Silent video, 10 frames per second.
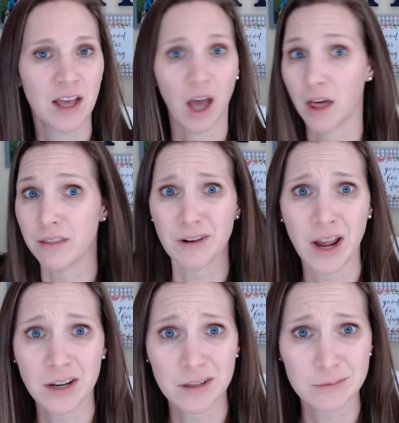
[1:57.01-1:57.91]
Other
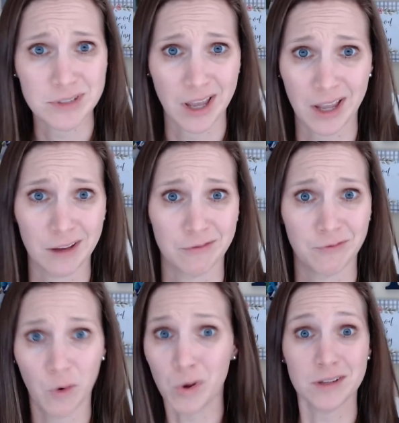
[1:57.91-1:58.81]
items like
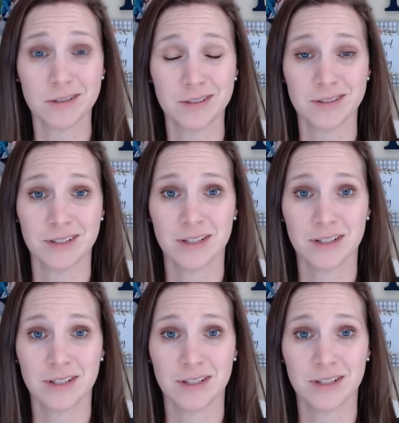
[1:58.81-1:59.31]
forks?